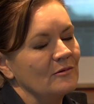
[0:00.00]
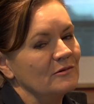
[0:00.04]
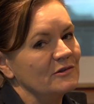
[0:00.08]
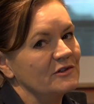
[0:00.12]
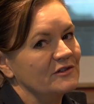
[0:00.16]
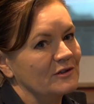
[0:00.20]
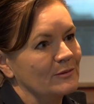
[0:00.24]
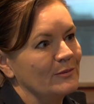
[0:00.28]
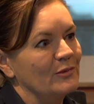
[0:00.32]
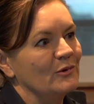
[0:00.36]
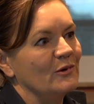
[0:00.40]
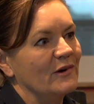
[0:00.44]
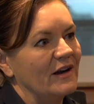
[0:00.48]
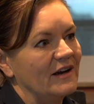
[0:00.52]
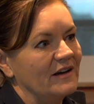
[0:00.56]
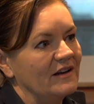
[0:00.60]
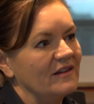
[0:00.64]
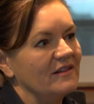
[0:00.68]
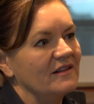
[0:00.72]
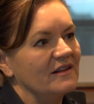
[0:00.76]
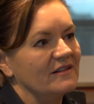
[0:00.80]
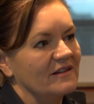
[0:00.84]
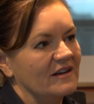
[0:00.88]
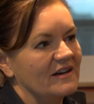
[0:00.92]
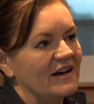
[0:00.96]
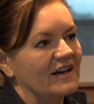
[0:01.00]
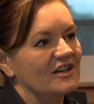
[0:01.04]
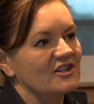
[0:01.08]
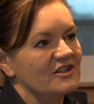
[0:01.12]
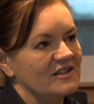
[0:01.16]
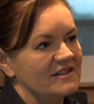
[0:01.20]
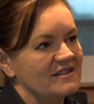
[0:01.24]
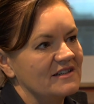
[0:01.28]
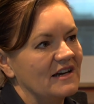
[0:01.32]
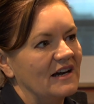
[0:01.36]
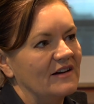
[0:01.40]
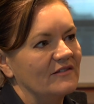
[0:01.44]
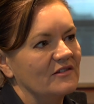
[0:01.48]
would support anything that
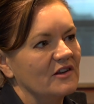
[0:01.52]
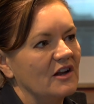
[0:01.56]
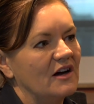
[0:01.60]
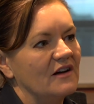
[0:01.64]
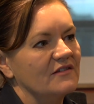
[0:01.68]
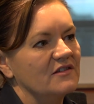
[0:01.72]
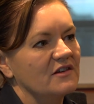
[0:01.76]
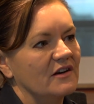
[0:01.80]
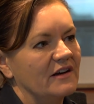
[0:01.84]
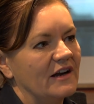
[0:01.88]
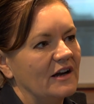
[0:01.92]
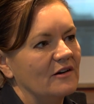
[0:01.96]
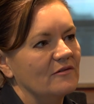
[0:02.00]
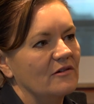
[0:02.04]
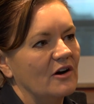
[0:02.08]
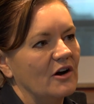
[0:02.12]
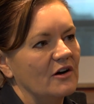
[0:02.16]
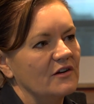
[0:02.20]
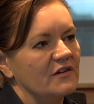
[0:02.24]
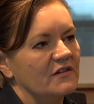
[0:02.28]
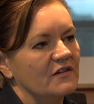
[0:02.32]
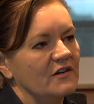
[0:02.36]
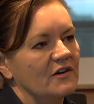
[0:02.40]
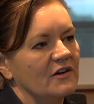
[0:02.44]
actually saved lives on our roads.